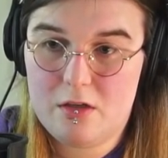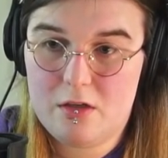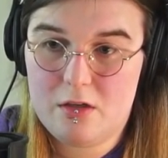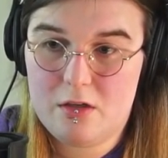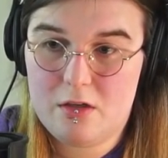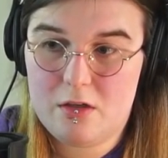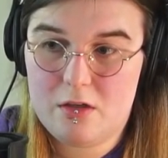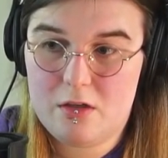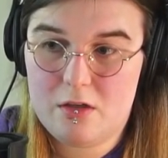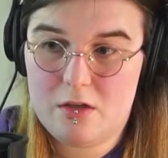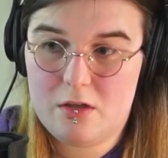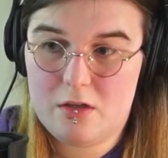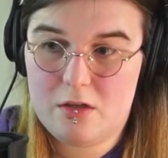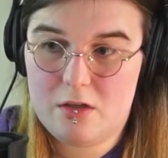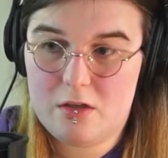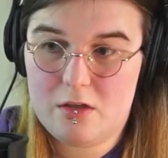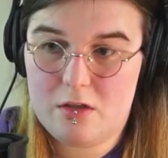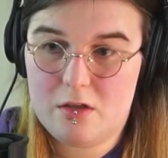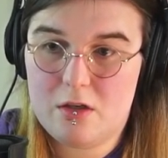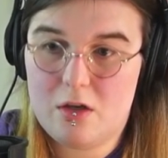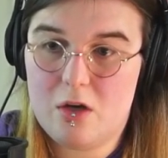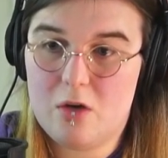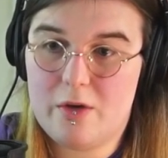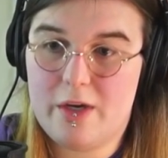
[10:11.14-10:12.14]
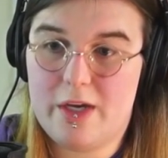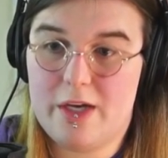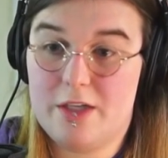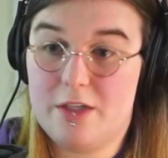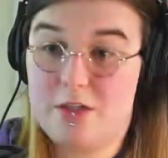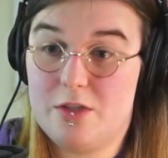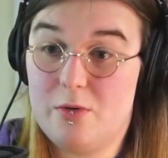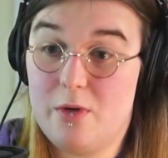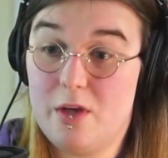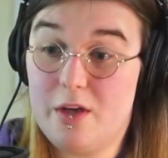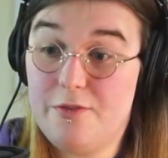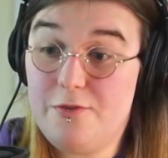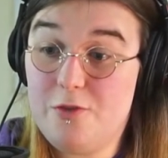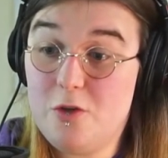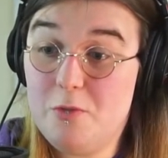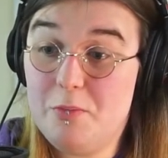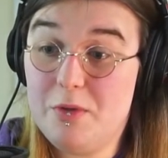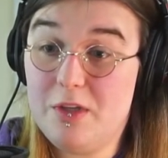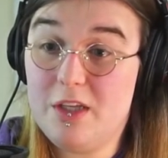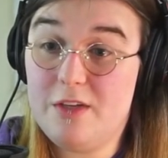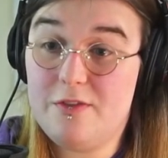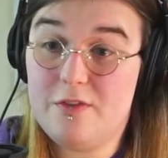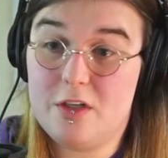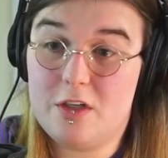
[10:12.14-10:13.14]
Of course. Okay, so if you
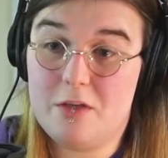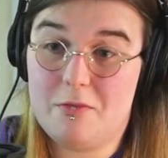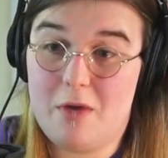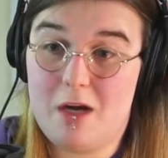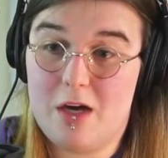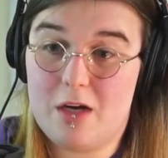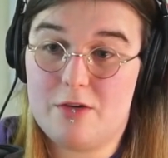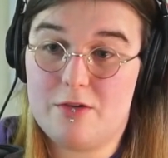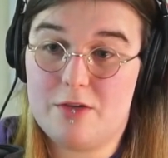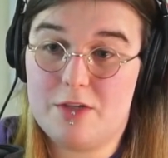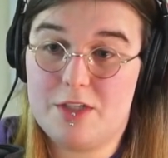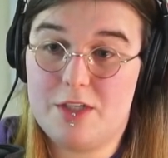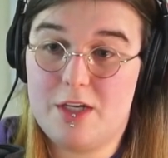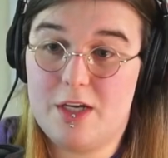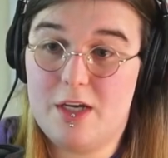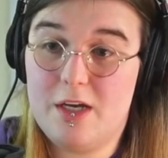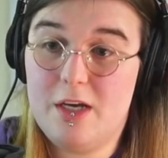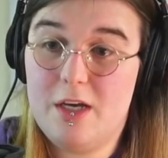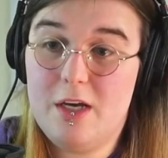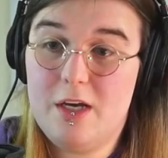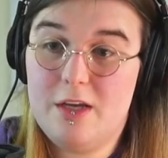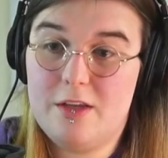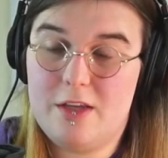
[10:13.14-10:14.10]
believe in democracy,